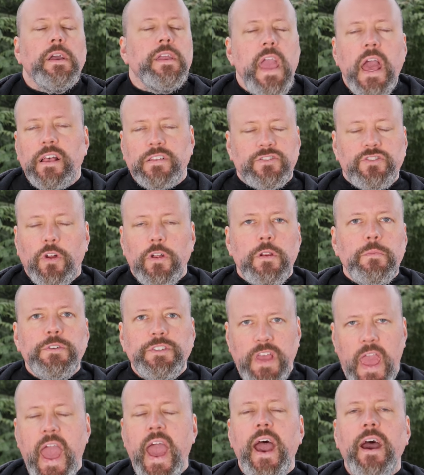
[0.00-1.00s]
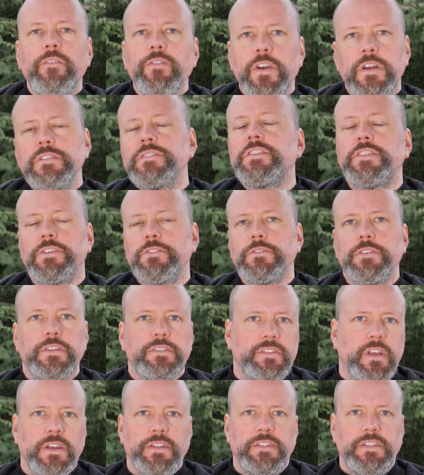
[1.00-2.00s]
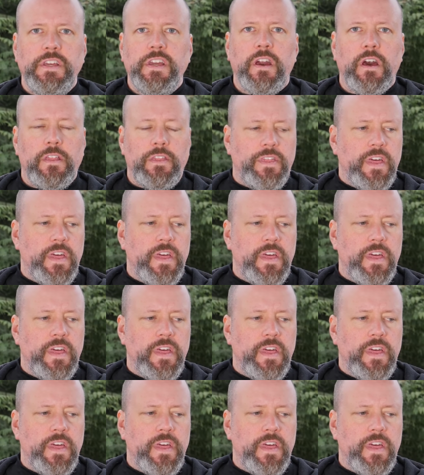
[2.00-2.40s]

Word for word: Yeah, astronomers have considered this idea